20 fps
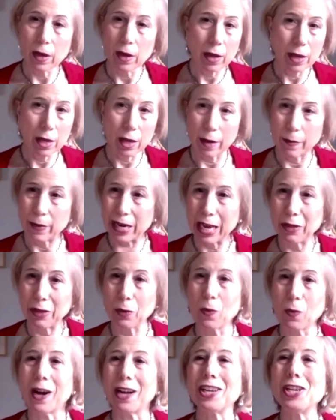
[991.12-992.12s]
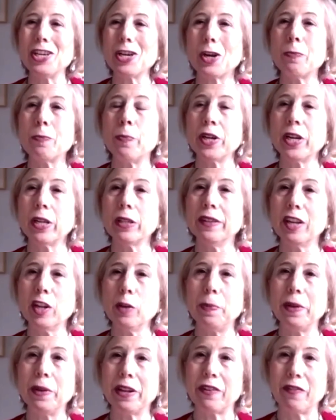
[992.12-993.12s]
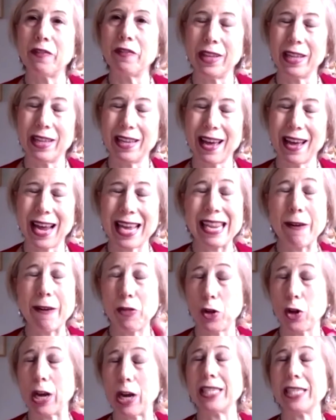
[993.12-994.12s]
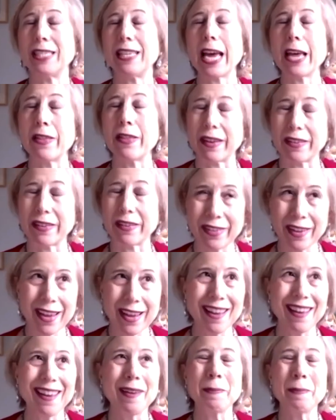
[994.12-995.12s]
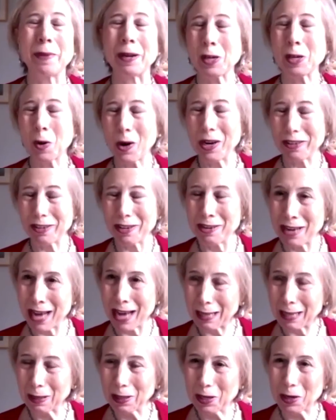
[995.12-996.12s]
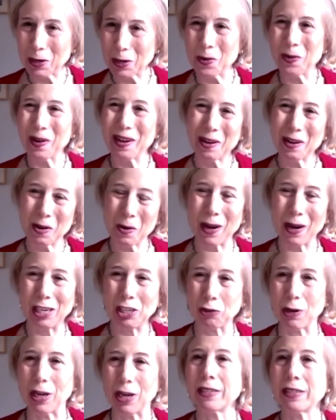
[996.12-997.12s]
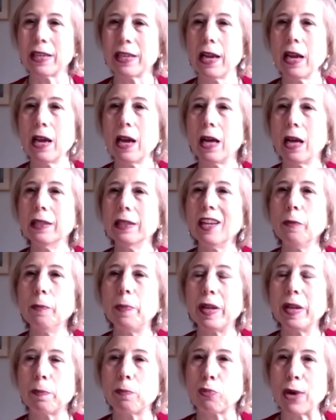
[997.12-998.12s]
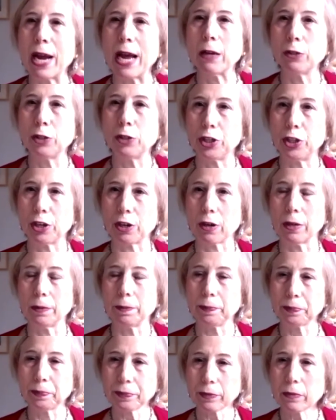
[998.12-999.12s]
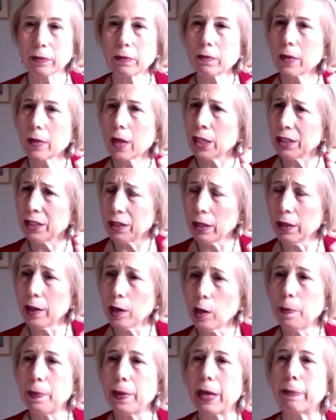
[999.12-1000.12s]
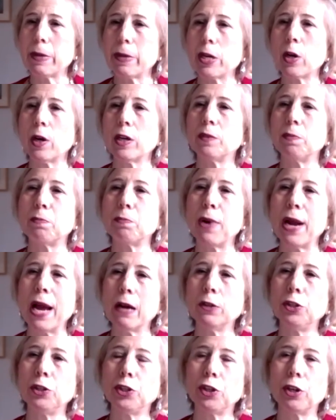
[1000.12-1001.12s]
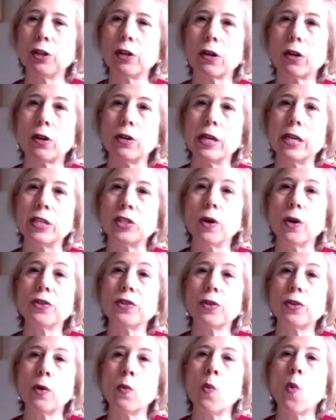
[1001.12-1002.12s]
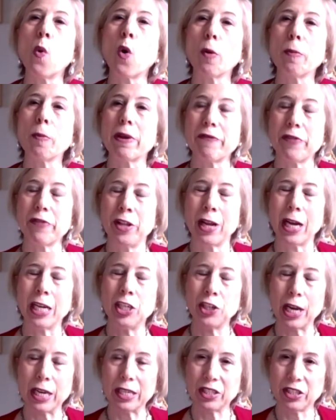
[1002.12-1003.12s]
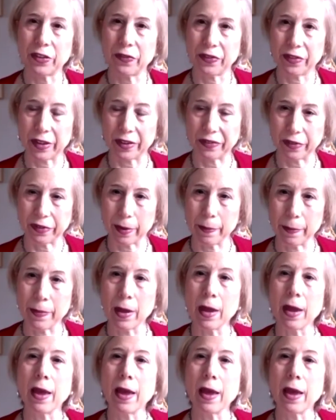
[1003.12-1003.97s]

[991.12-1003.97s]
I mean, either one, you could put a little bit of, I never thought I'd say this, but according to Nan Lu, who I trust, a little bit of brown sugar. Just a little bit, because brown sugar is also warming for the digestive system.